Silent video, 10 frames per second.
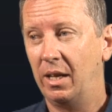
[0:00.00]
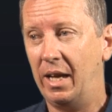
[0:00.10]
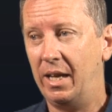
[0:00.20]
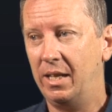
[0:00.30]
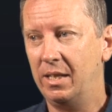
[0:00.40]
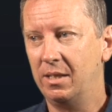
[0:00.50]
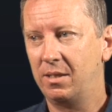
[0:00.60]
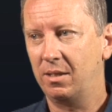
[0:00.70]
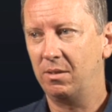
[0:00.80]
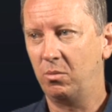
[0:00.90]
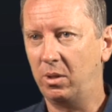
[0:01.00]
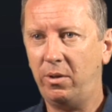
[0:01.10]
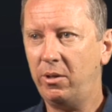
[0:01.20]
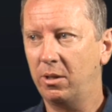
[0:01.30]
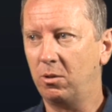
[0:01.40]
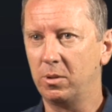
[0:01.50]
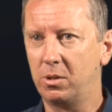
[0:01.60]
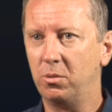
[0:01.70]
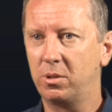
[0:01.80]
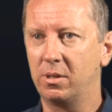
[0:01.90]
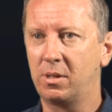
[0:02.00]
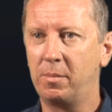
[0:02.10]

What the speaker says: and with very little resources.